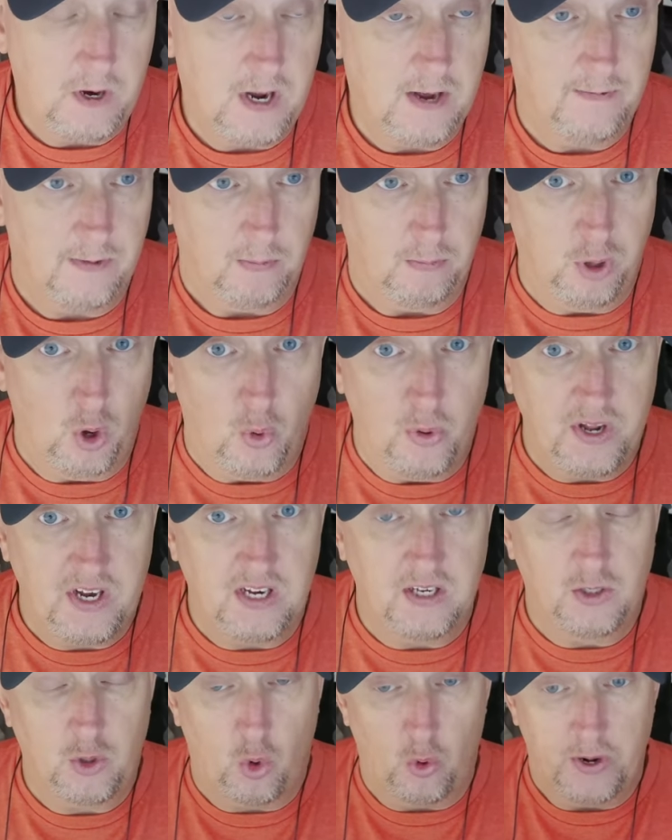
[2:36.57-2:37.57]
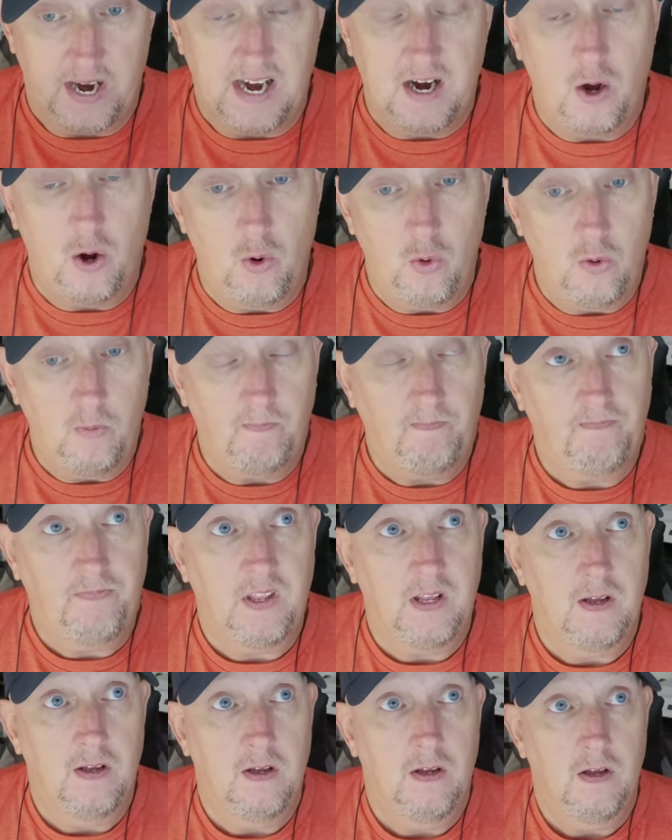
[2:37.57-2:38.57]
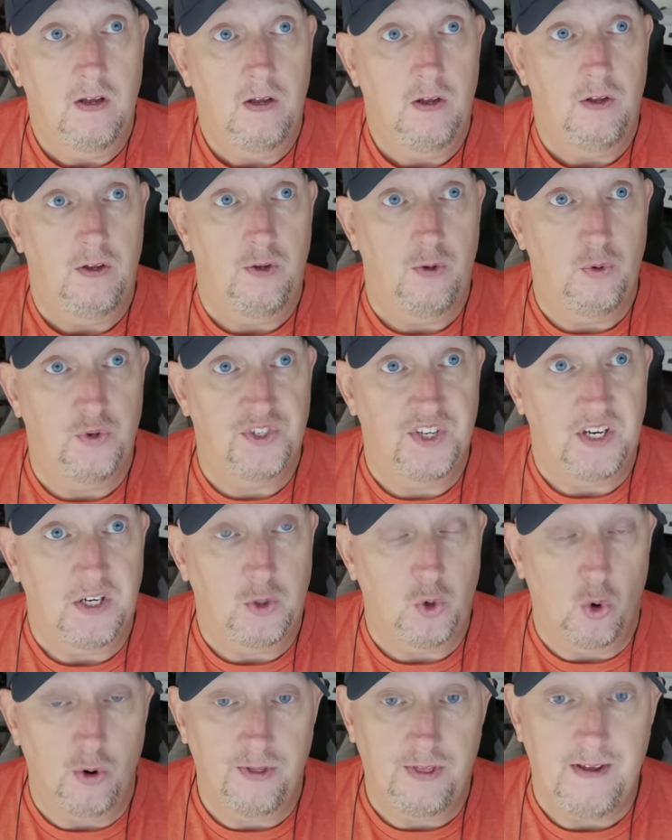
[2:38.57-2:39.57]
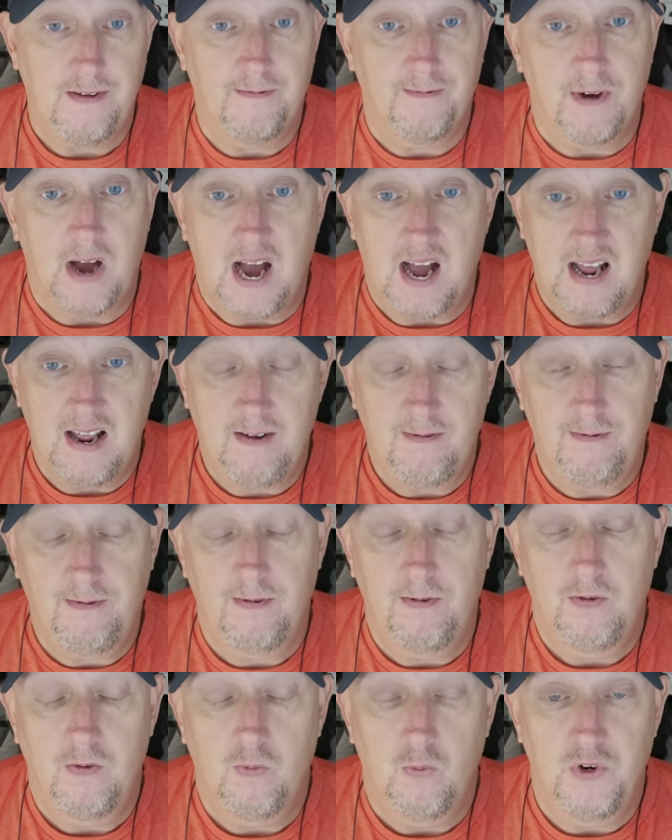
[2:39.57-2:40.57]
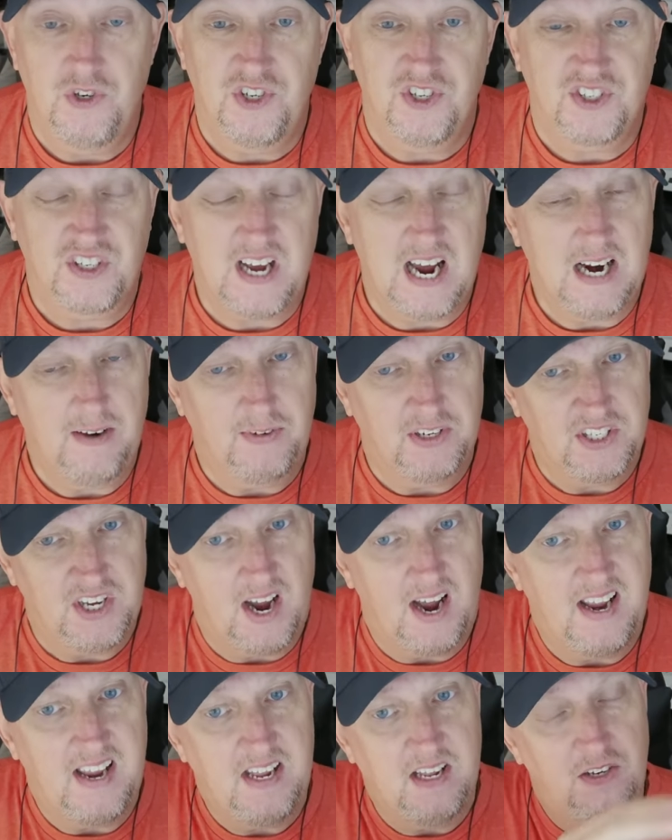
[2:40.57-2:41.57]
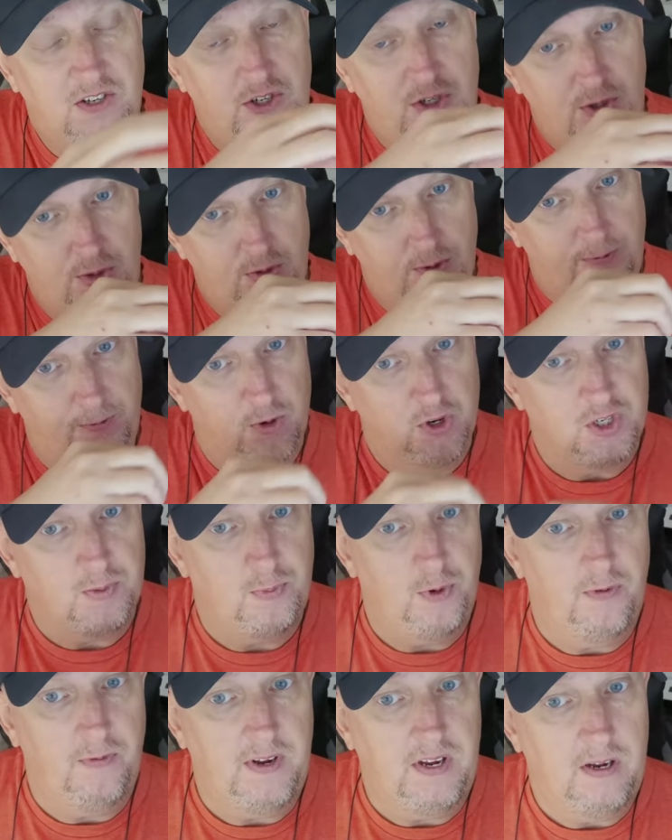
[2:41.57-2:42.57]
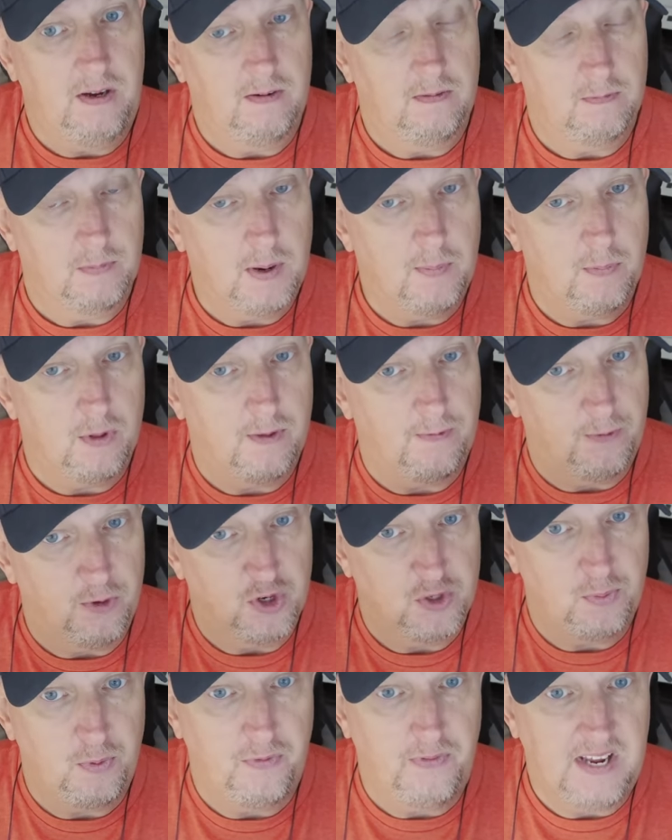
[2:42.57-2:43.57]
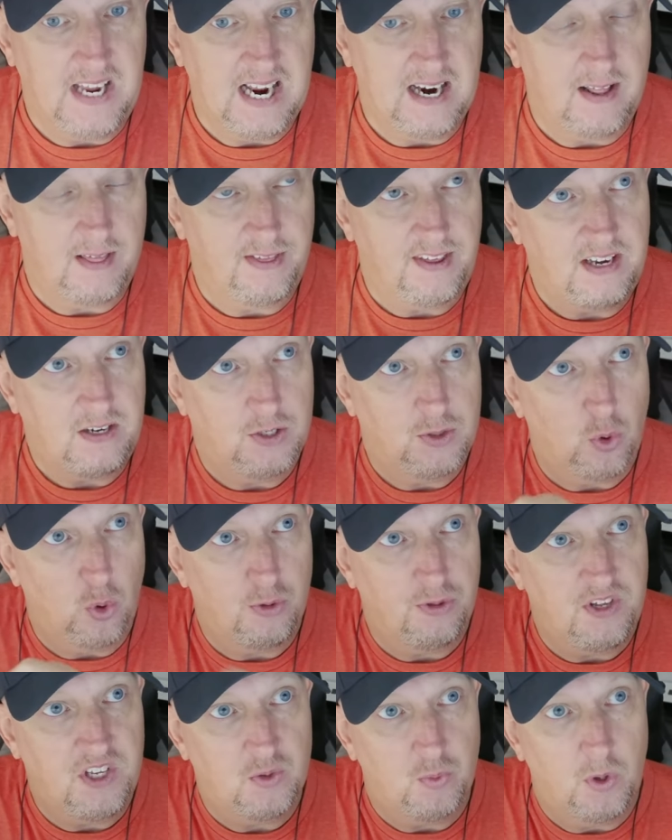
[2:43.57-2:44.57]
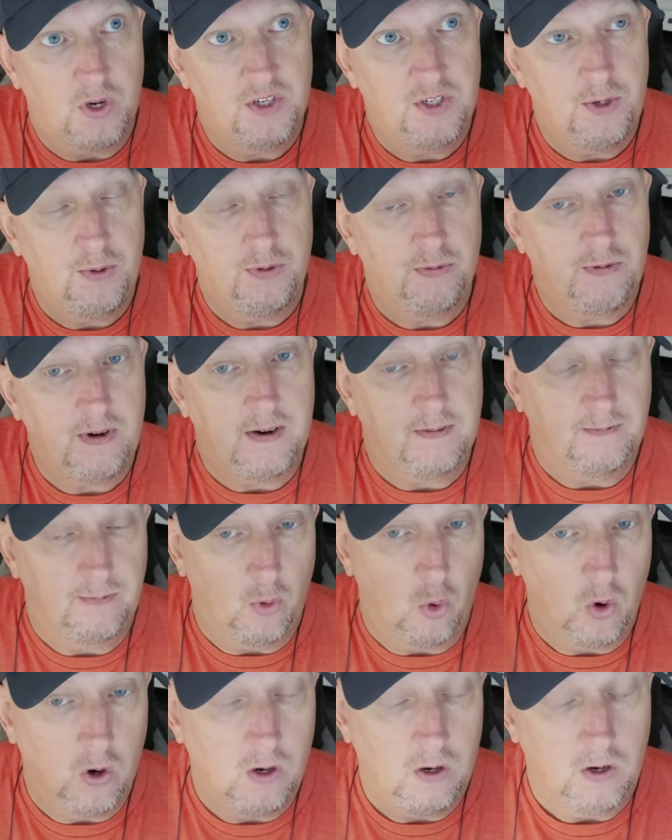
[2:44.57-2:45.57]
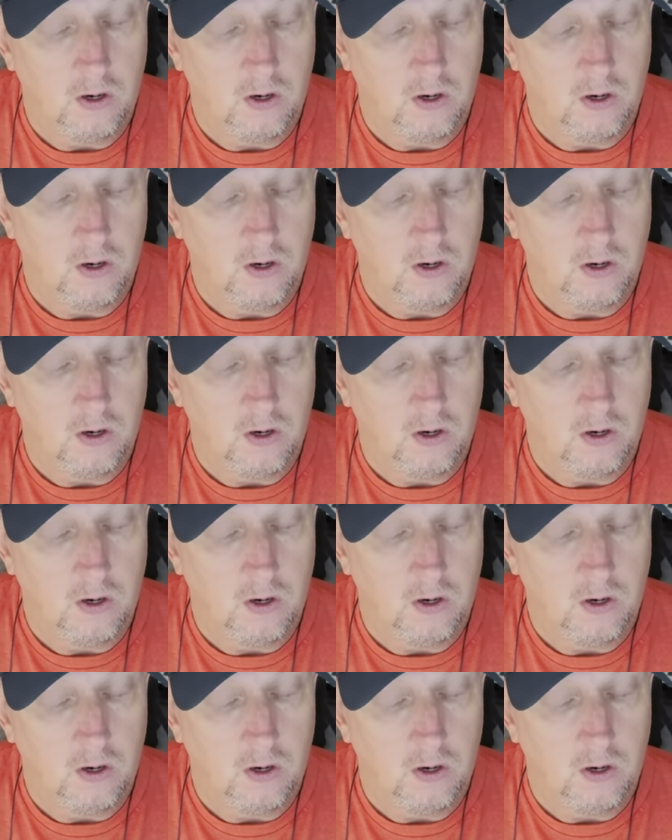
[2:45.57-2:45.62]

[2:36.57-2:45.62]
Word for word: of imploding a tornado using Dorothy 5, which is kind of a tie-in to the first movie. Remember, the first movie had, I think, Dorothy's 1, 2, 3, and 4.